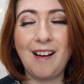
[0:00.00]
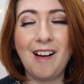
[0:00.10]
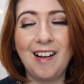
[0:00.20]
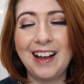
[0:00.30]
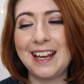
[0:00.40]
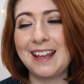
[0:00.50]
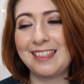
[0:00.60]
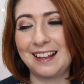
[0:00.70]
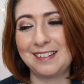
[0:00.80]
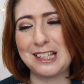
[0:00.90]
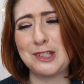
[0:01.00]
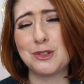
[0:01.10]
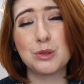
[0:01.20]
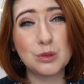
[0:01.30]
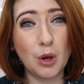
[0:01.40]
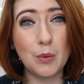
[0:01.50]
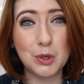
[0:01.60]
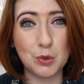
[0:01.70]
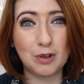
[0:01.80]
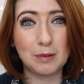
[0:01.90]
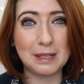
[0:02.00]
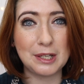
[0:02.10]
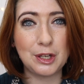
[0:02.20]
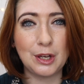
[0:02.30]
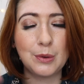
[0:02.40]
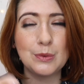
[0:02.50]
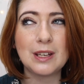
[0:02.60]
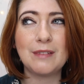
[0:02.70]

I think this is so adorably cute.